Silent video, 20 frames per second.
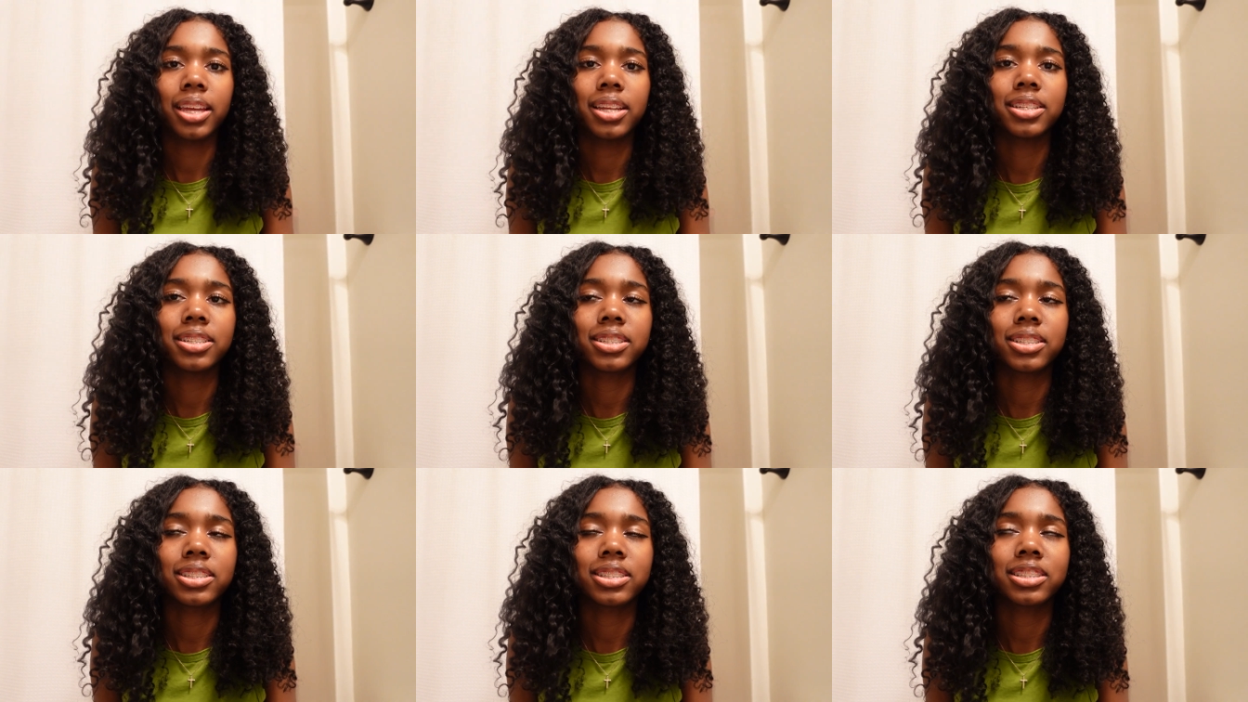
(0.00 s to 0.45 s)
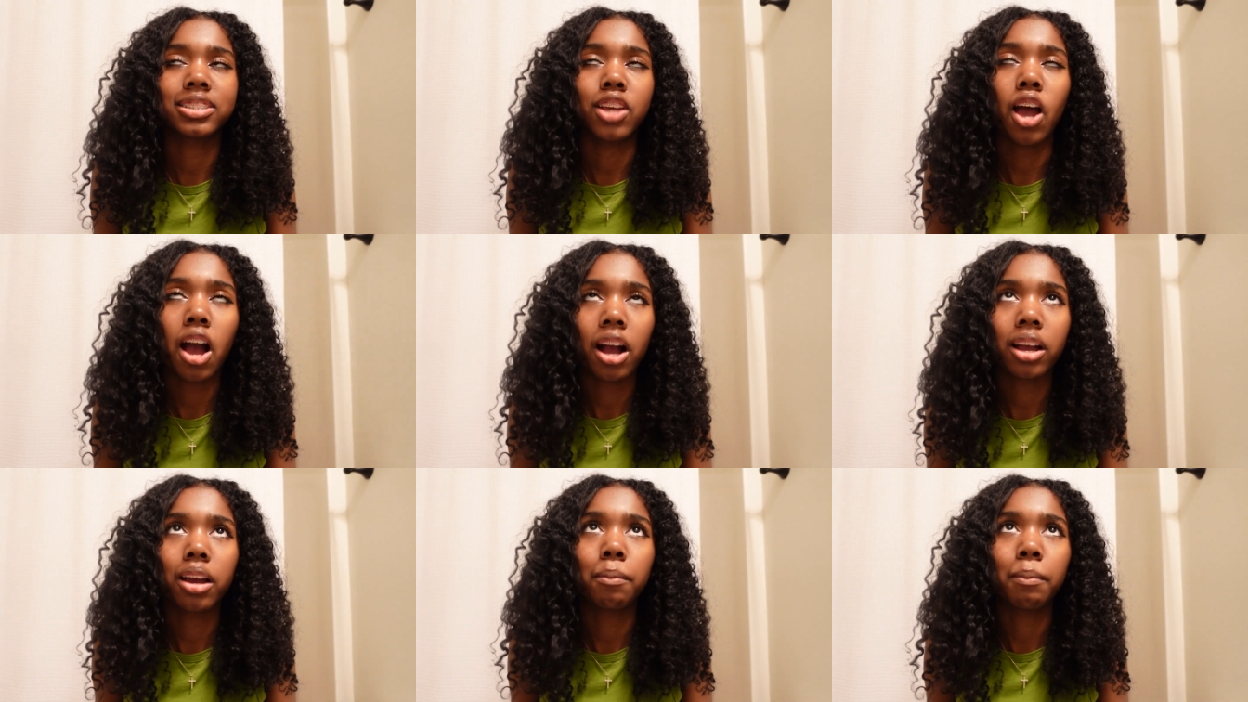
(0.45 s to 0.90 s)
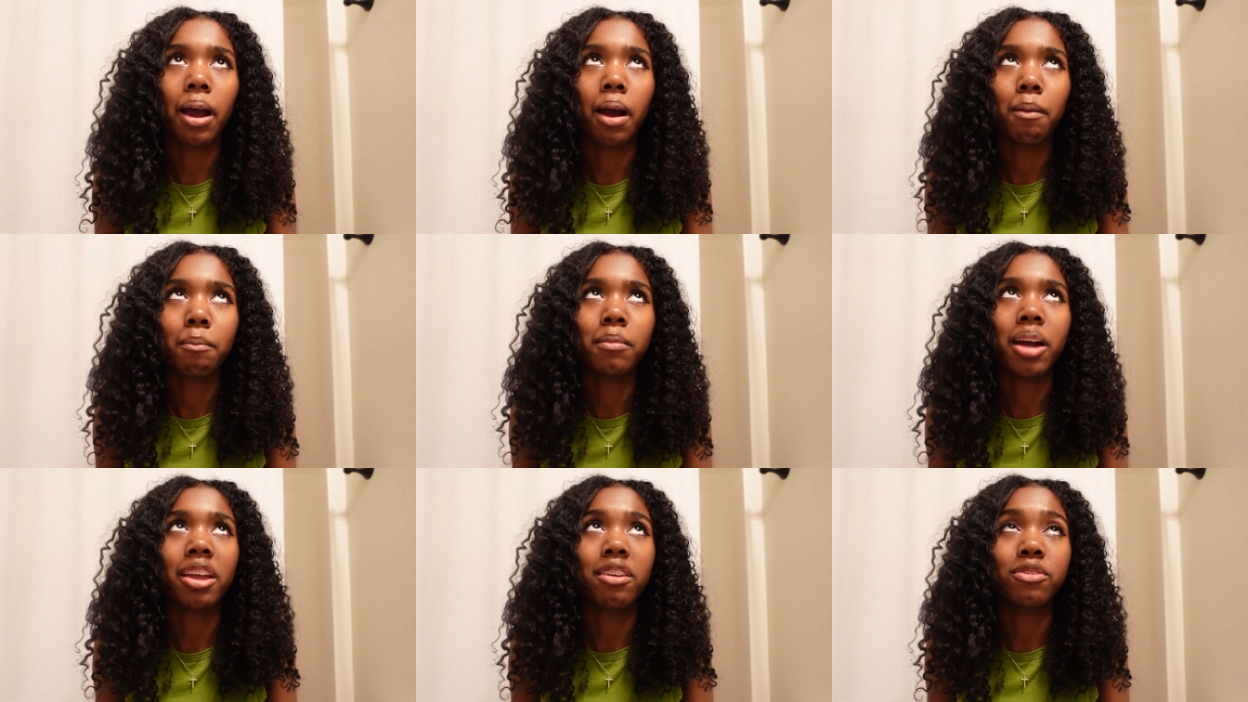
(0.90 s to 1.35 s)
and just talk
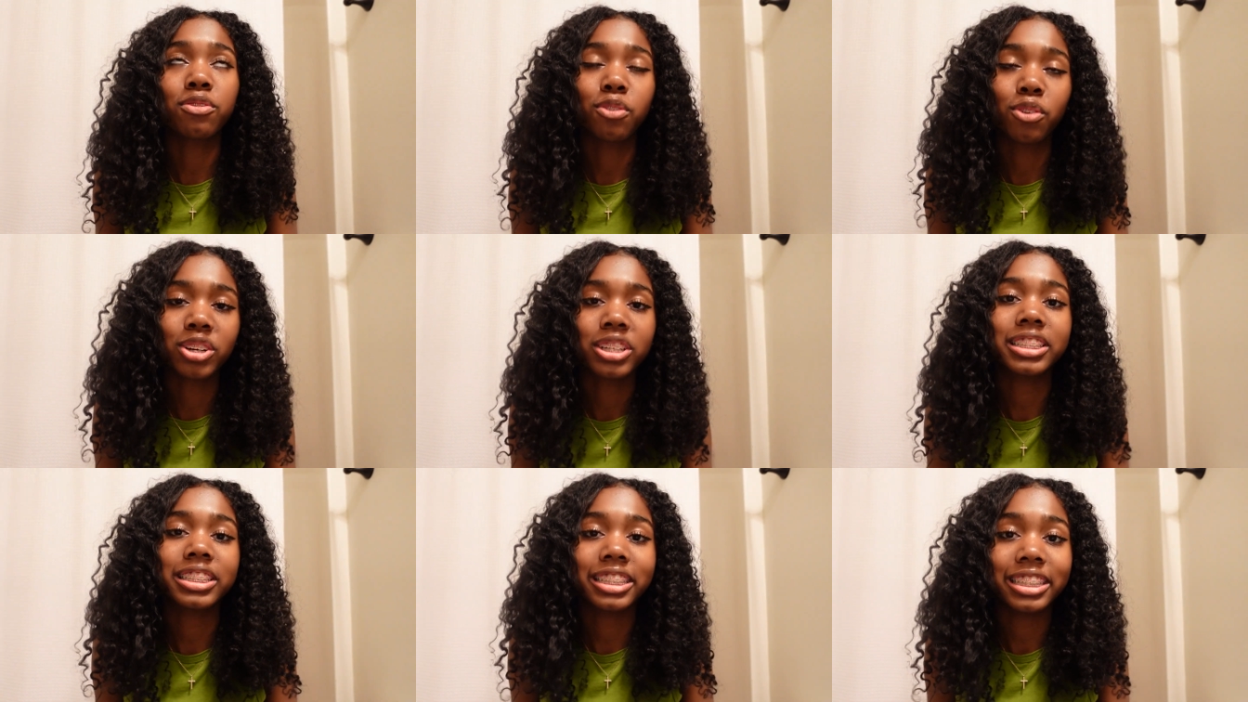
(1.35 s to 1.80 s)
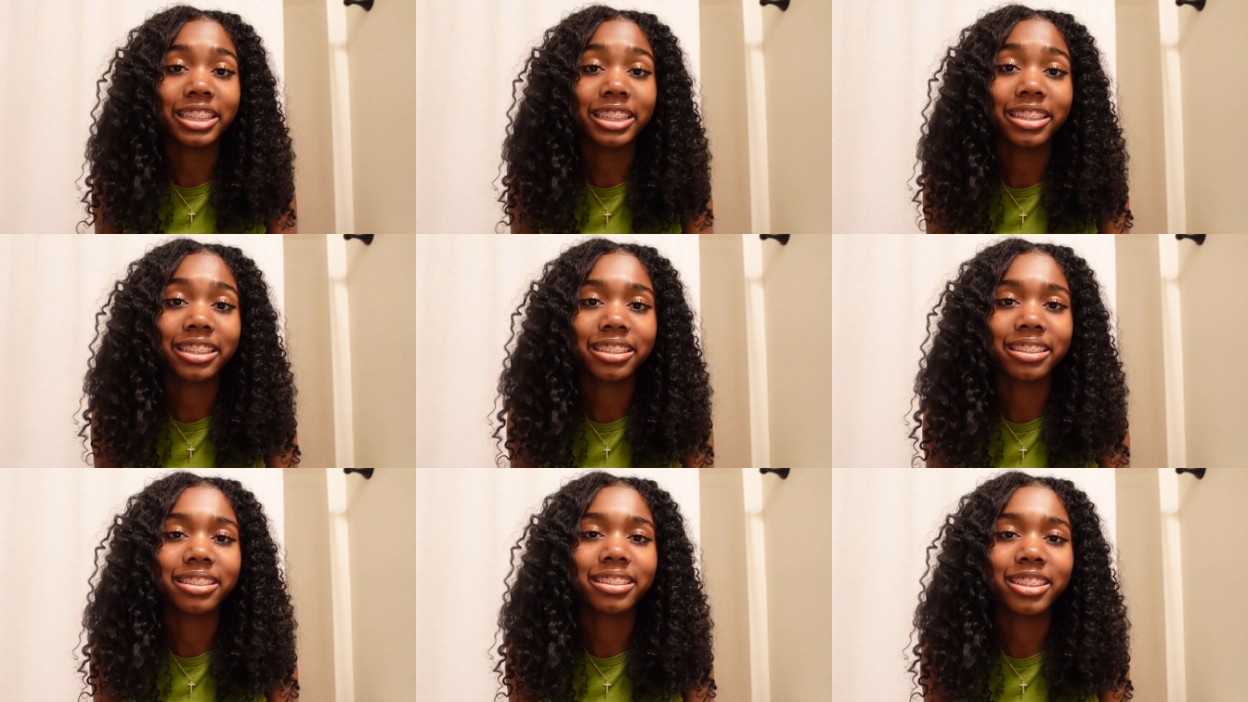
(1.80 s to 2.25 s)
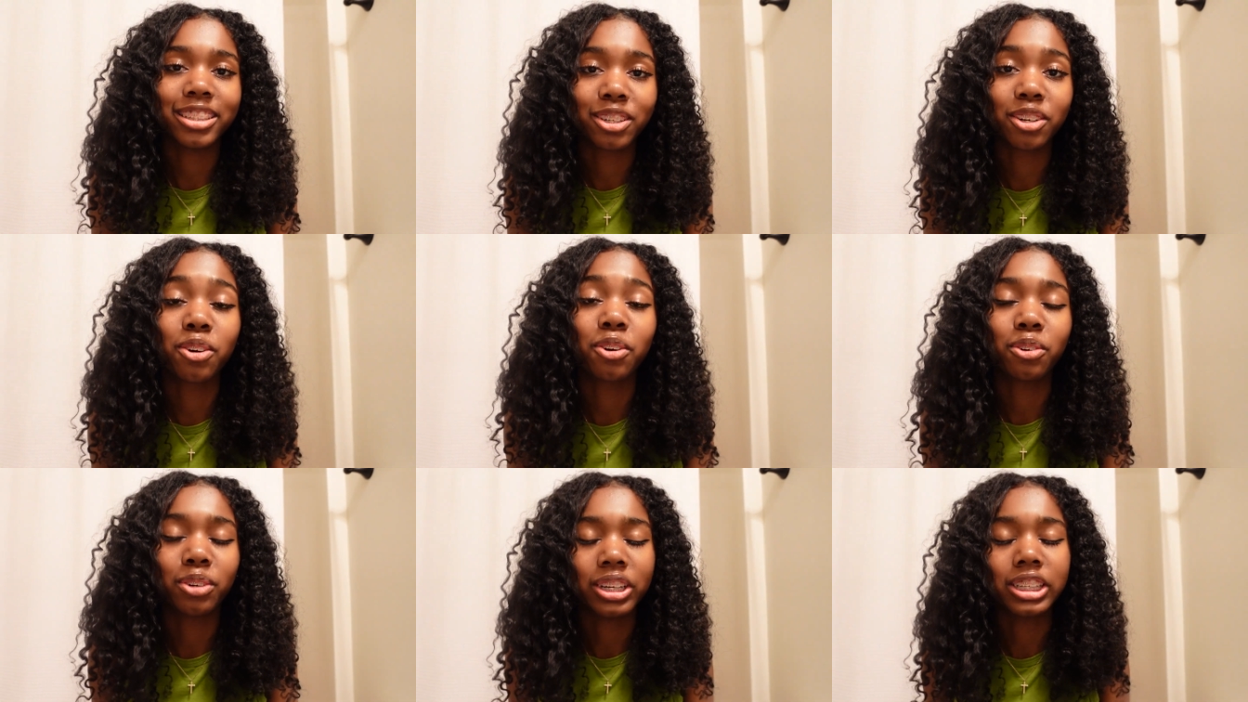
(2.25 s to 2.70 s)
about my 14
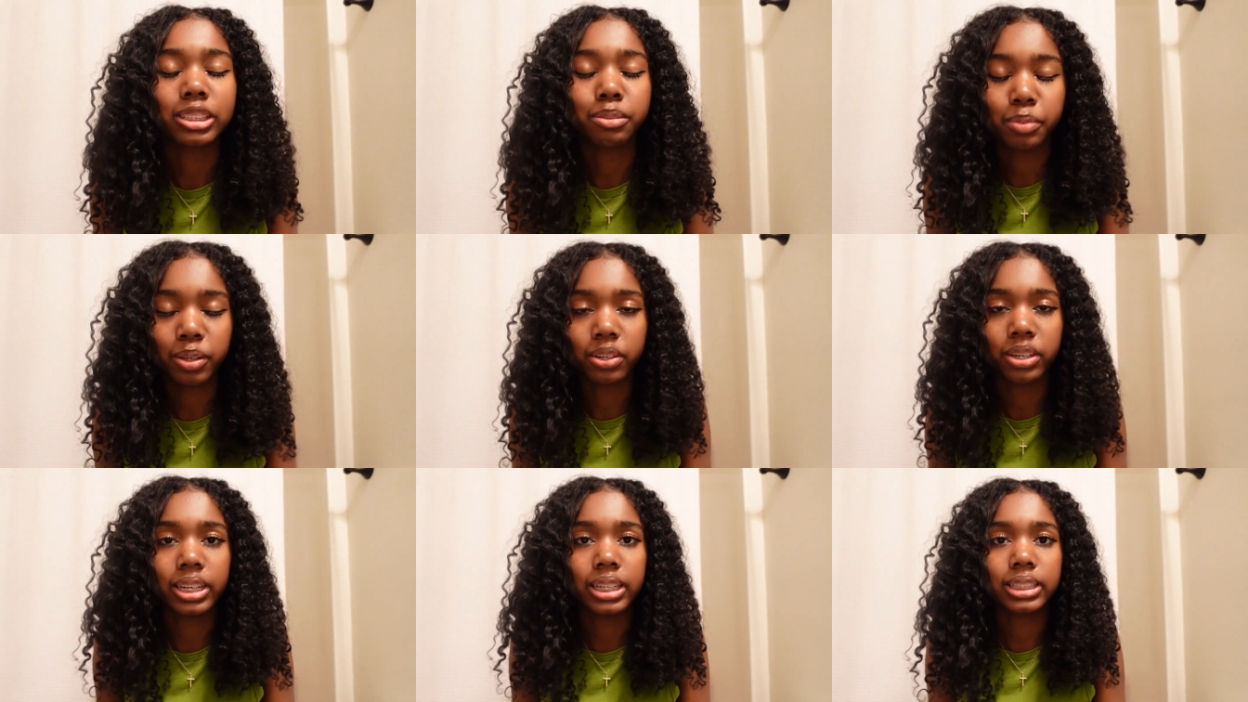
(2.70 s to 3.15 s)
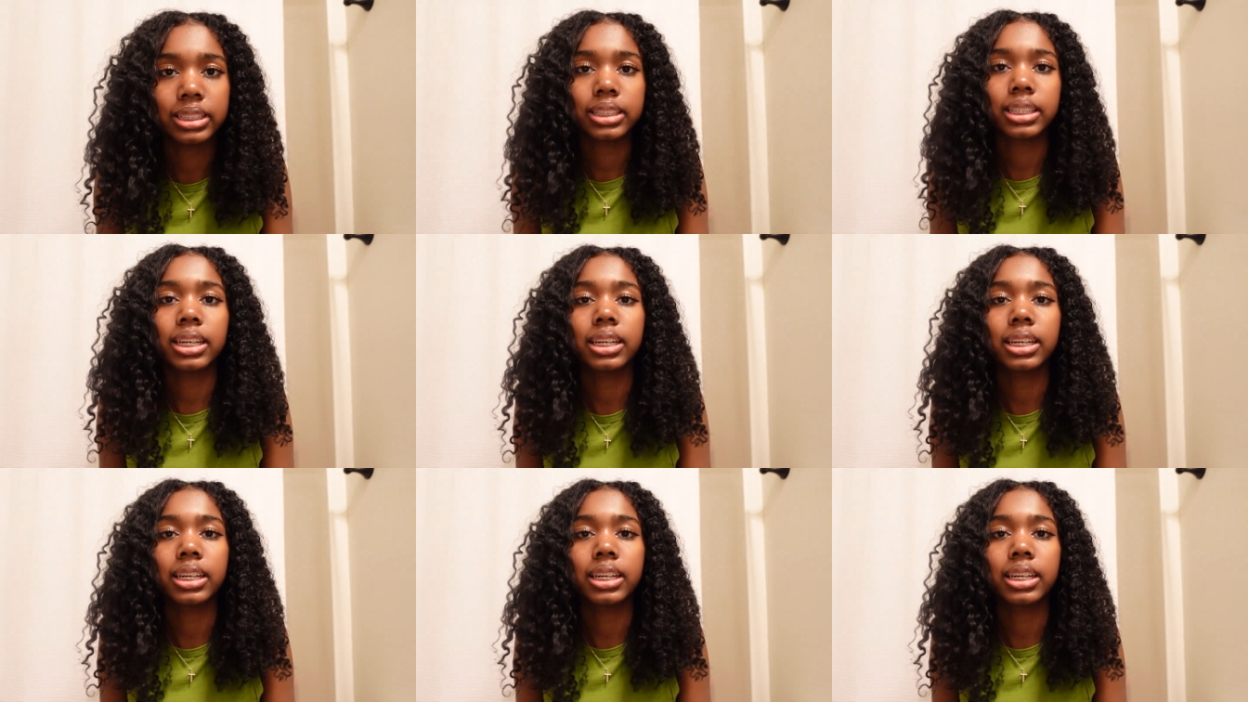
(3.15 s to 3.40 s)
year old experience.